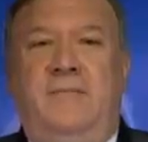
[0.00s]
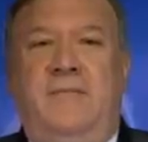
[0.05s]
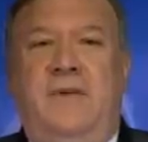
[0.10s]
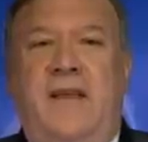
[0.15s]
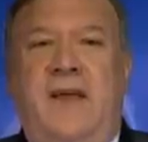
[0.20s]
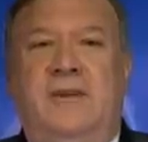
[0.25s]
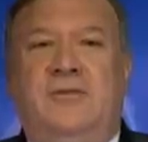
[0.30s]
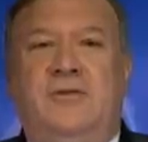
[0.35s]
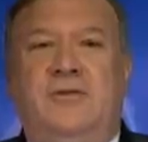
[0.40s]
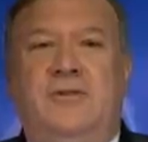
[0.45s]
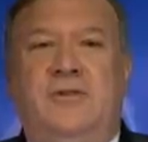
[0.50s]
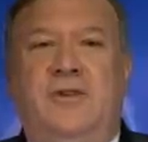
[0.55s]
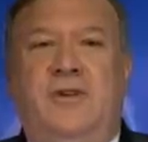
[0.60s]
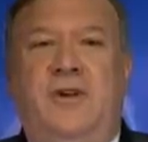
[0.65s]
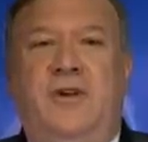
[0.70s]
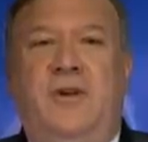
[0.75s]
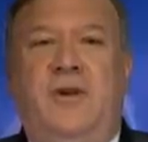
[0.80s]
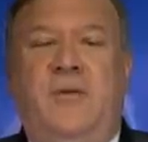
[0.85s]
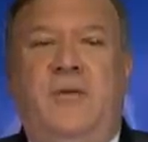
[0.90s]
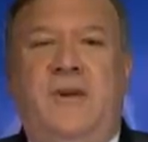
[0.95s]
national
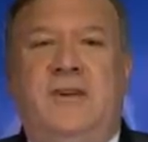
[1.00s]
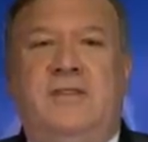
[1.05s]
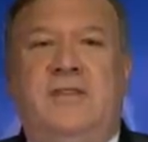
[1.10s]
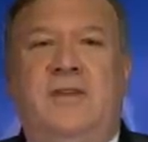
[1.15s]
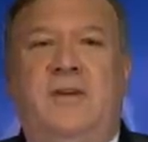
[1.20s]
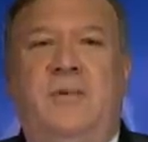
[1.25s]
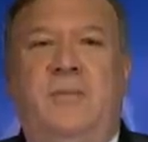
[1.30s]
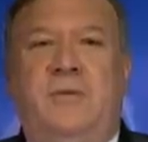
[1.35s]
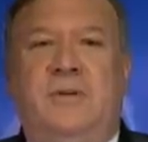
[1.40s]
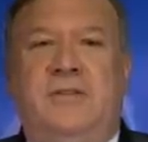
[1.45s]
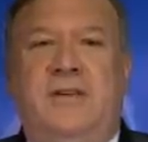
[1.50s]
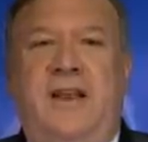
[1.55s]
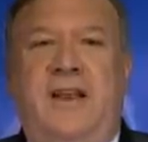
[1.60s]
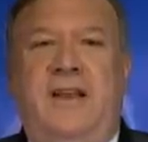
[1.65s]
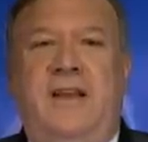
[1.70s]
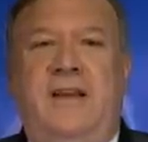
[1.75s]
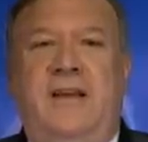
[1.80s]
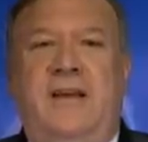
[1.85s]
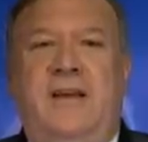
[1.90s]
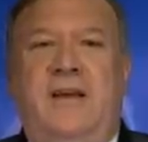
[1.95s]
security risks that are
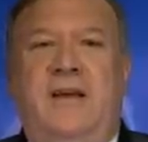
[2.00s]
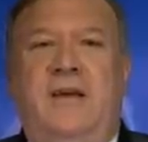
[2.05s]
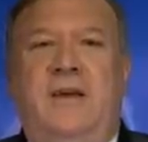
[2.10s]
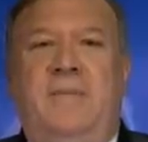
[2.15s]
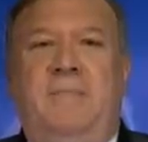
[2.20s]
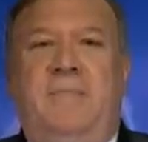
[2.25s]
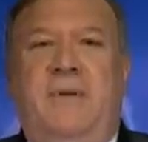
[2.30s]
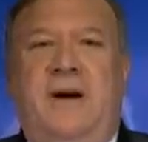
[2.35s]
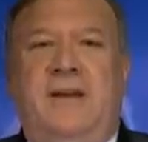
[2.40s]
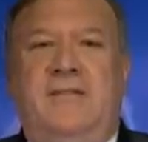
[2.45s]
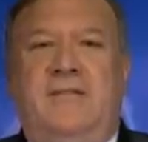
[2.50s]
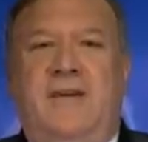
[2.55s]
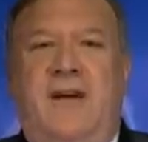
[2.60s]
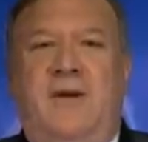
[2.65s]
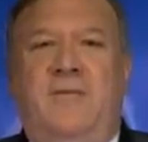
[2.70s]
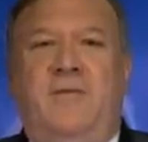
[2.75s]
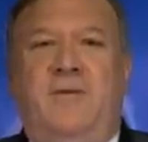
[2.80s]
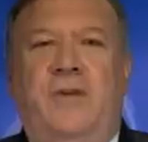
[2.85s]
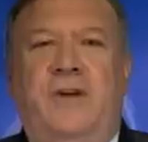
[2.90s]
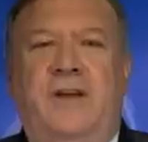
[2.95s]
presented by
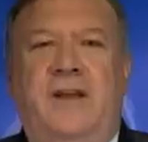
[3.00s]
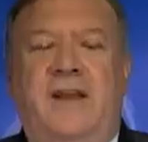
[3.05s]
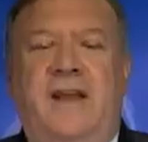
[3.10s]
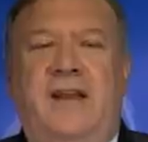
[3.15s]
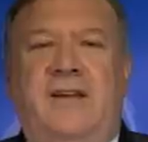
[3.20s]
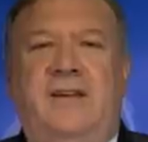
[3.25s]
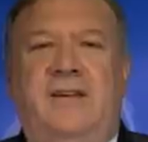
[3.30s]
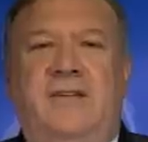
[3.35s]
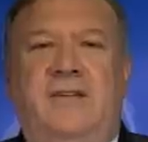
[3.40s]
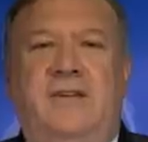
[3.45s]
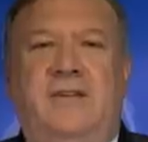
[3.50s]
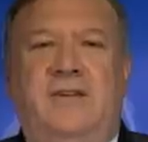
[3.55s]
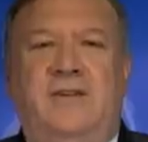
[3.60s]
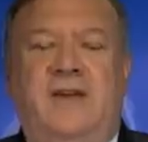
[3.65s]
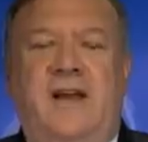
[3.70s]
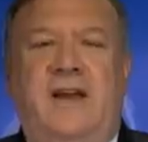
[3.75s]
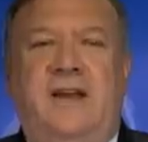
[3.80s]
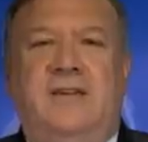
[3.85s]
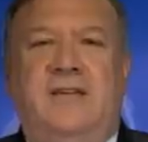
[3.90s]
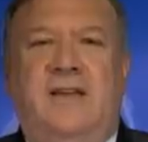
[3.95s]
software connected to the
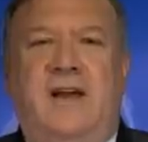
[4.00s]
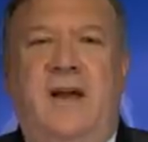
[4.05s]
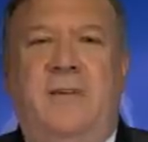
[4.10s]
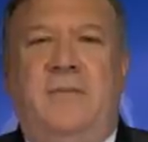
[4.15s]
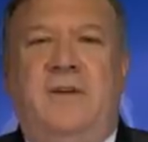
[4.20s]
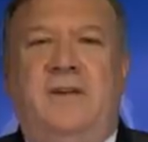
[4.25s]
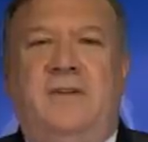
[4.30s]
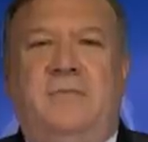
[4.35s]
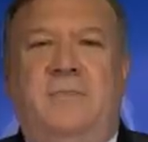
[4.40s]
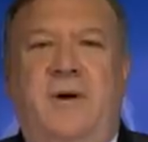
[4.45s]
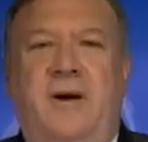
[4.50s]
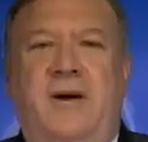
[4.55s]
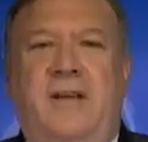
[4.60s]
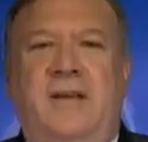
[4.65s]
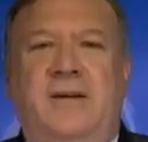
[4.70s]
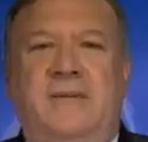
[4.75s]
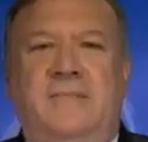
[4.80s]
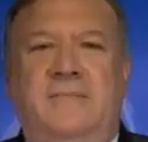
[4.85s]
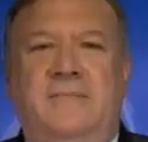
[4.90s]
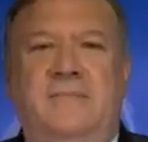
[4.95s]
Chinese Communist
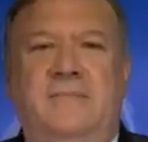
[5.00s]
Party.